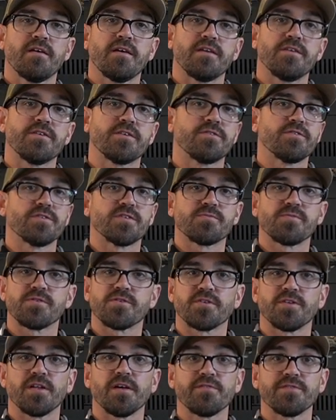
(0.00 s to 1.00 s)
You can do this with
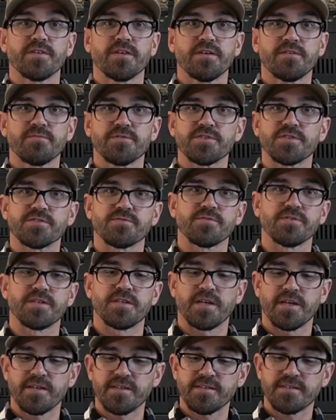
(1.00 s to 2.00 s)
your gloves on, which is really
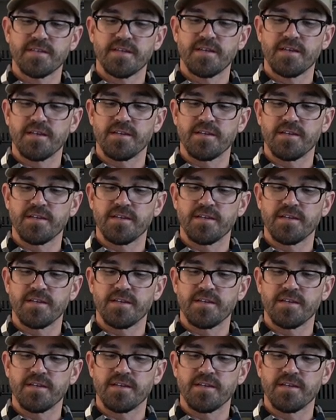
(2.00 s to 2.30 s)
nice.